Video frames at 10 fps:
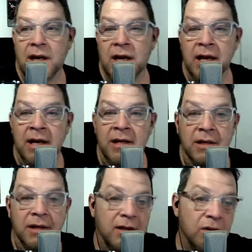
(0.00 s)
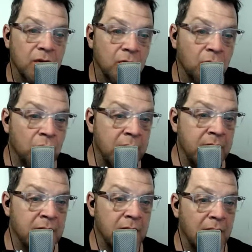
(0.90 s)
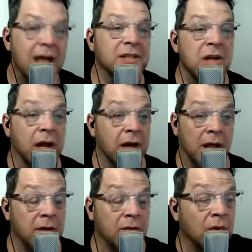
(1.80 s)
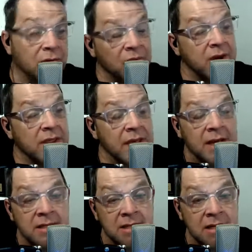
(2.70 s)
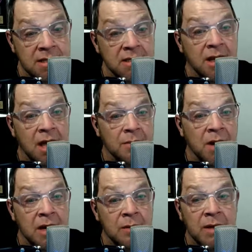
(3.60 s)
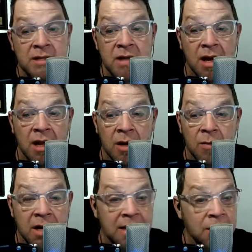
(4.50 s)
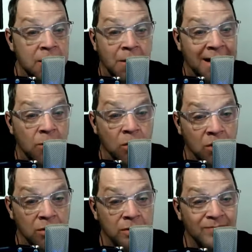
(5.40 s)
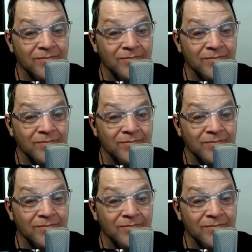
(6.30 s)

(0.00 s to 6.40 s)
And what the funny thing is it's a lot of money, but it's not a lot of money in the bike world.